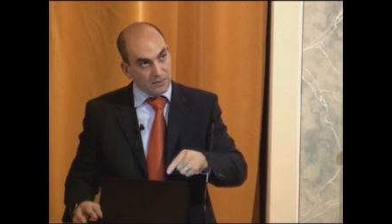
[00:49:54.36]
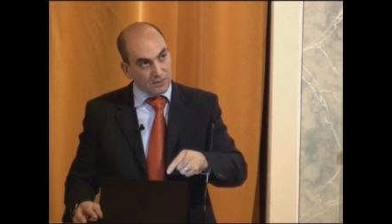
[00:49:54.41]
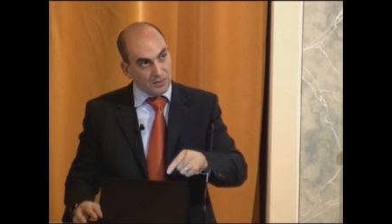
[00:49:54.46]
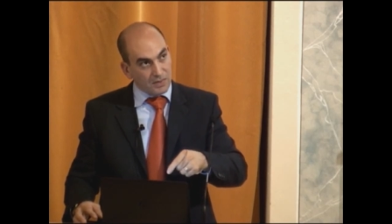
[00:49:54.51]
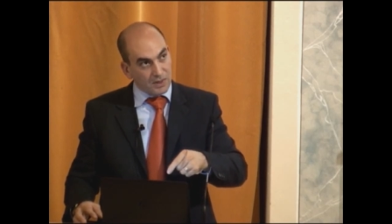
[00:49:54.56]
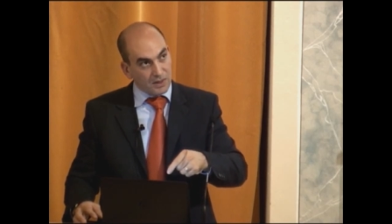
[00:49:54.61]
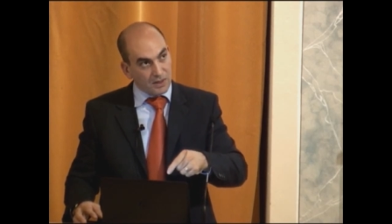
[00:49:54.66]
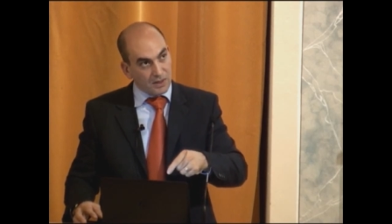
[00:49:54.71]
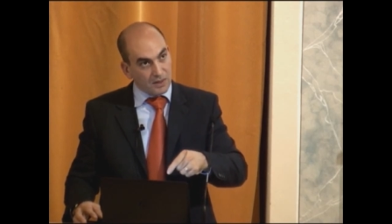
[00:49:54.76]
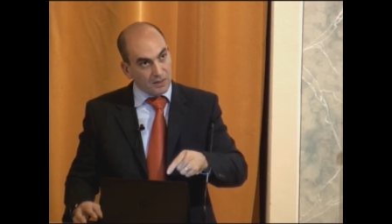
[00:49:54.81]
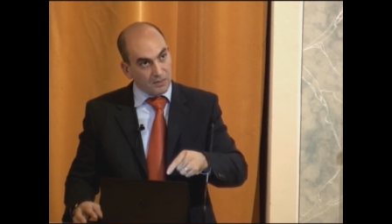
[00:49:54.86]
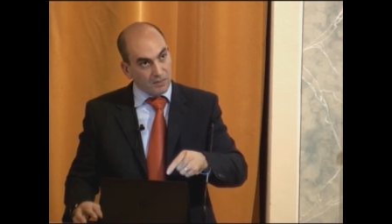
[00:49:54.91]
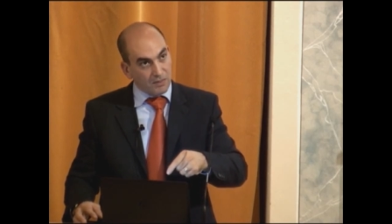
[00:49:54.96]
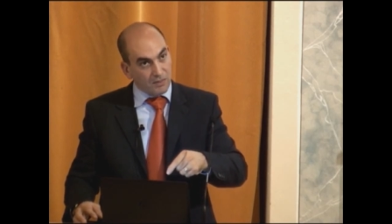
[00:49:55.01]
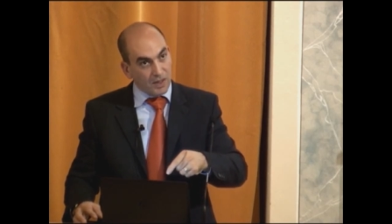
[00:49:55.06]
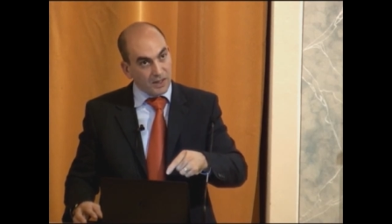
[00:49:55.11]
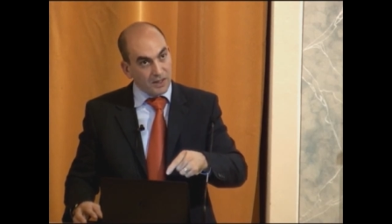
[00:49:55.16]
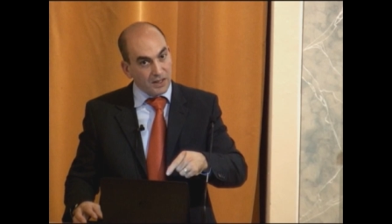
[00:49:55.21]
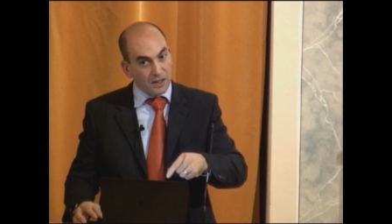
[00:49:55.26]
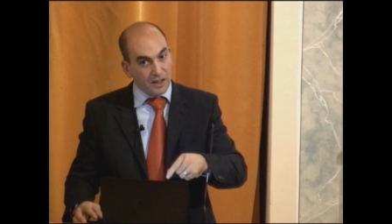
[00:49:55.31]
uh,
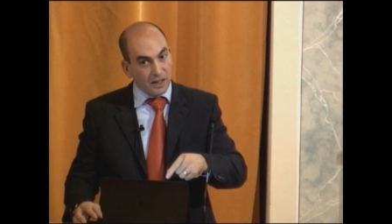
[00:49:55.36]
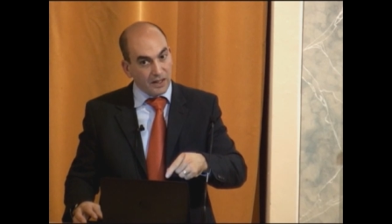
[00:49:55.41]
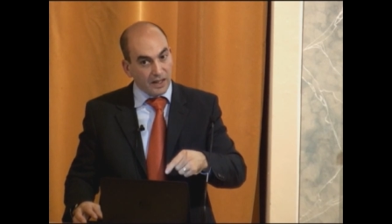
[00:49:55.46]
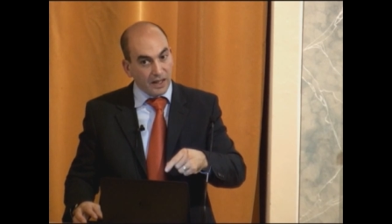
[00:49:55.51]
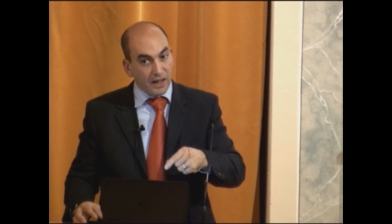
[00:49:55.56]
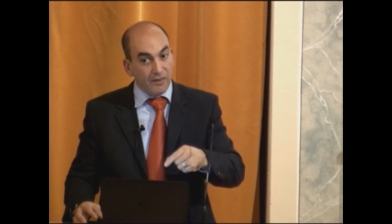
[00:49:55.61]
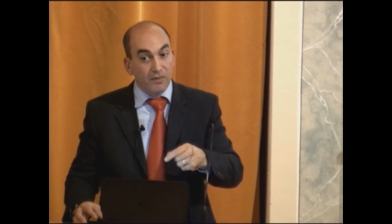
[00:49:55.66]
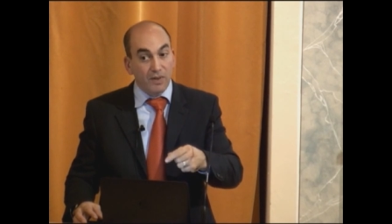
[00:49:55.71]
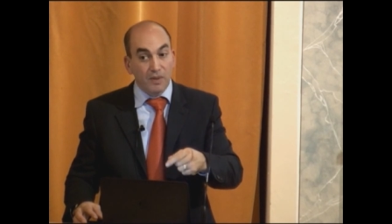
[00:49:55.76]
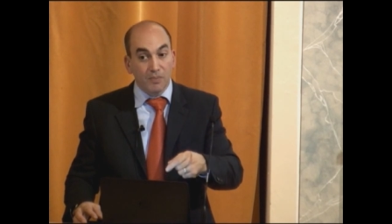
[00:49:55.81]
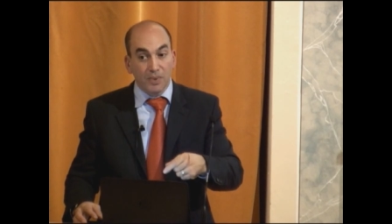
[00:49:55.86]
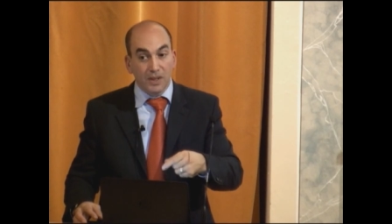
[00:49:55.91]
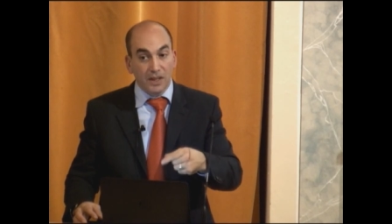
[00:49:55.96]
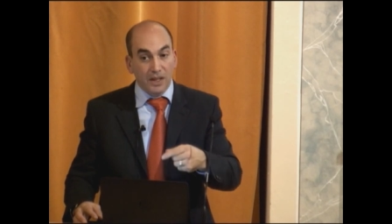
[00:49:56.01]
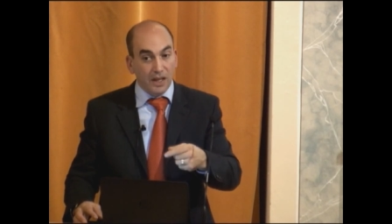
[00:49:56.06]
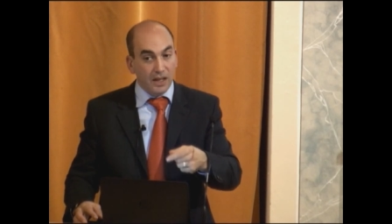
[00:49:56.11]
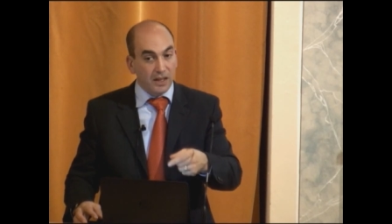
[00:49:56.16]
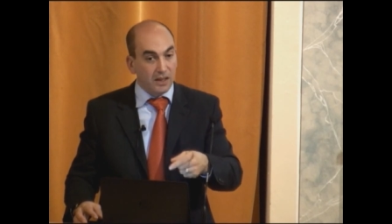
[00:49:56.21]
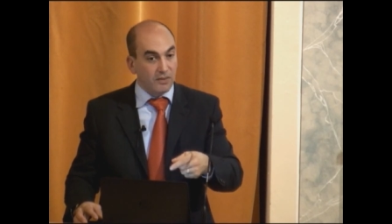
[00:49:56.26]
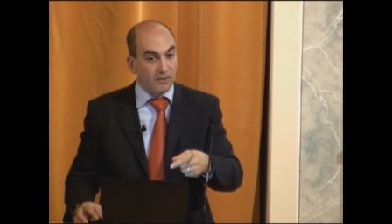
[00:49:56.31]
much like
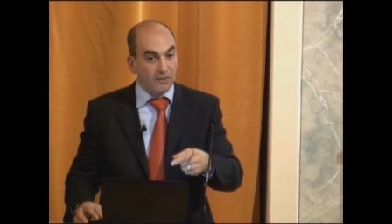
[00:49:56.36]
MVPA